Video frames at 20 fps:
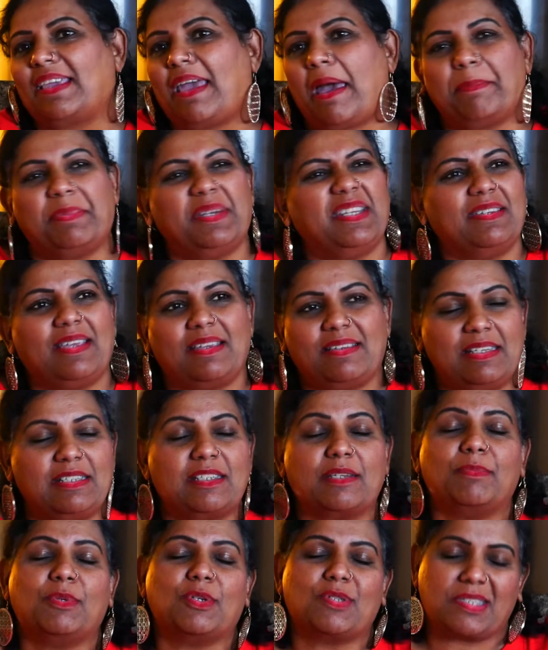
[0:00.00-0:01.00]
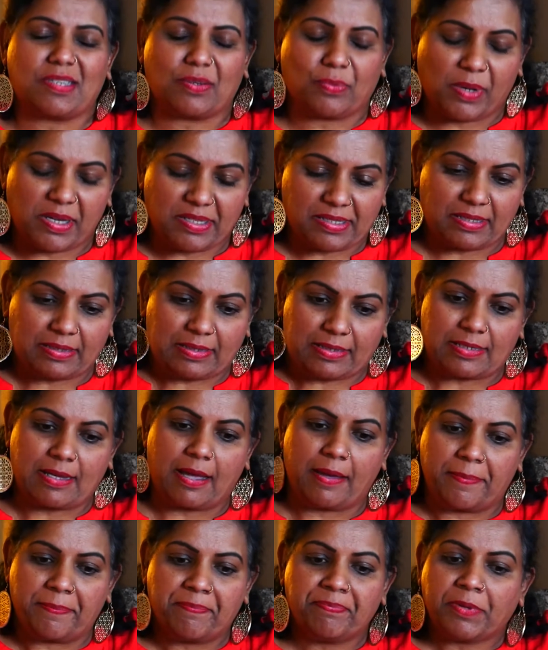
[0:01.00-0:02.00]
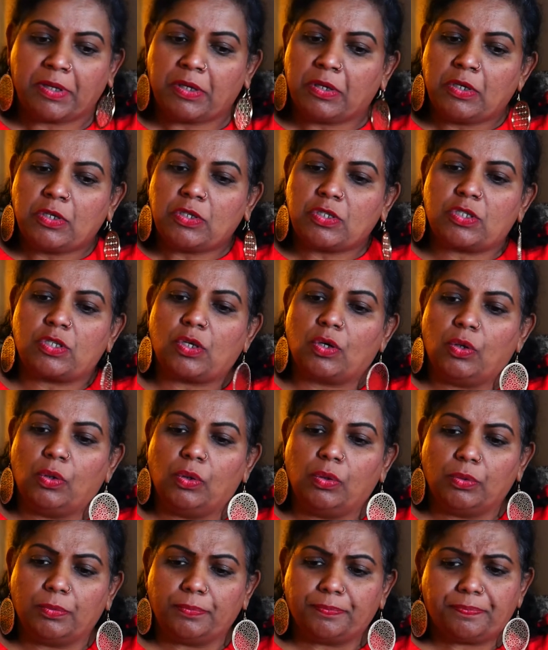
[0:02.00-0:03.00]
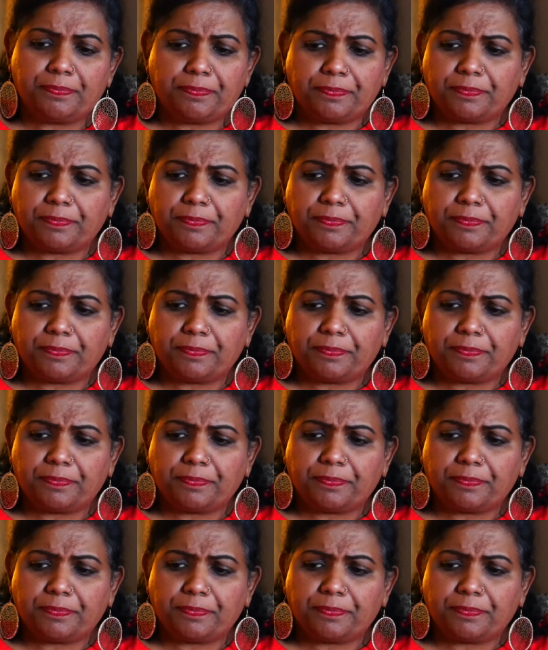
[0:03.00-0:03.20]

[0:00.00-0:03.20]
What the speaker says: happening Indian music-wise at the time. So